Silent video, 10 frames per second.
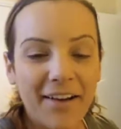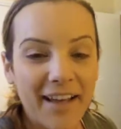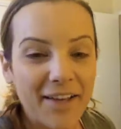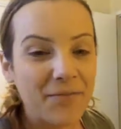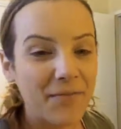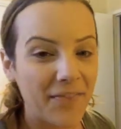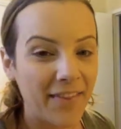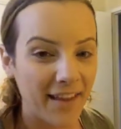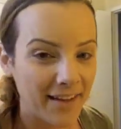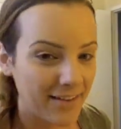All right.
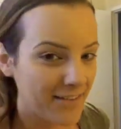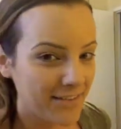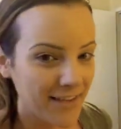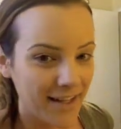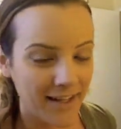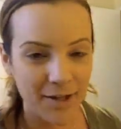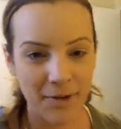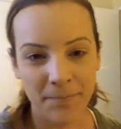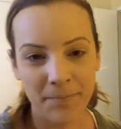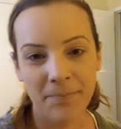Now
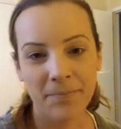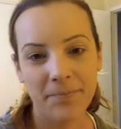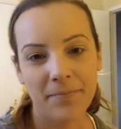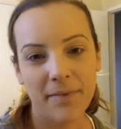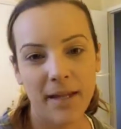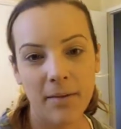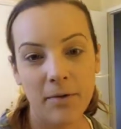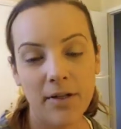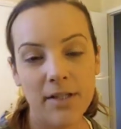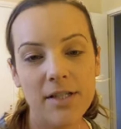
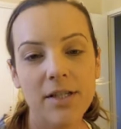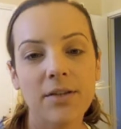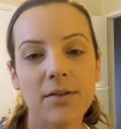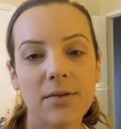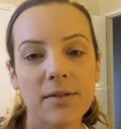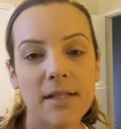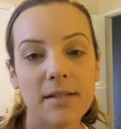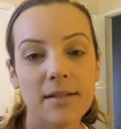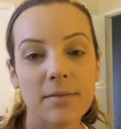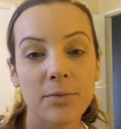I'm going to
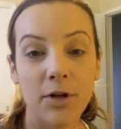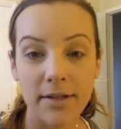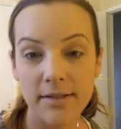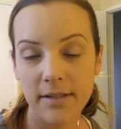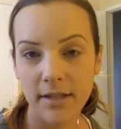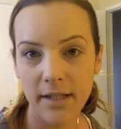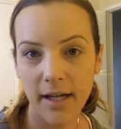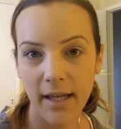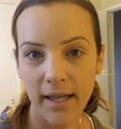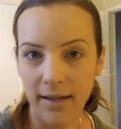use some
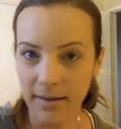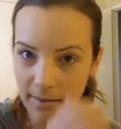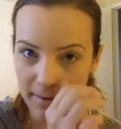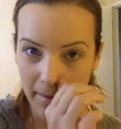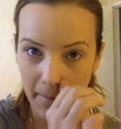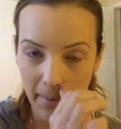bronzer, and